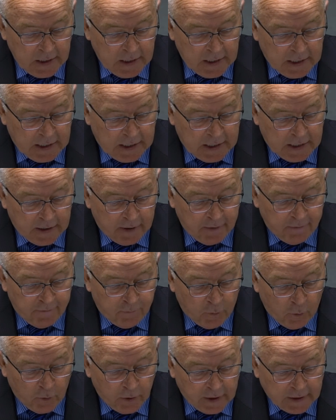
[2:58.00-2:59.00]

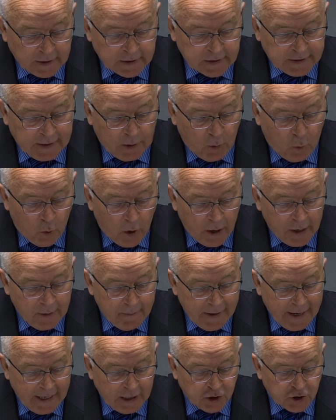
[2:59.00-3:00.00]
for us that one
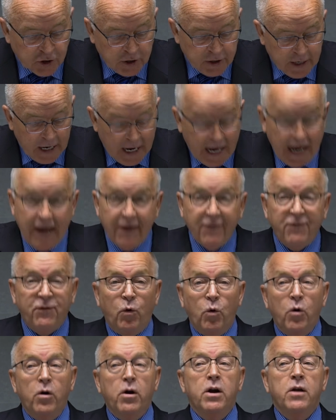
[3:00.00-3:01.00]
man should die
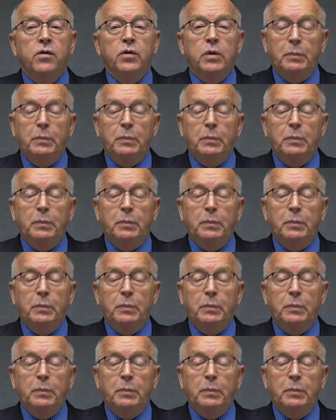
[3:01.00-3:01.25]
for the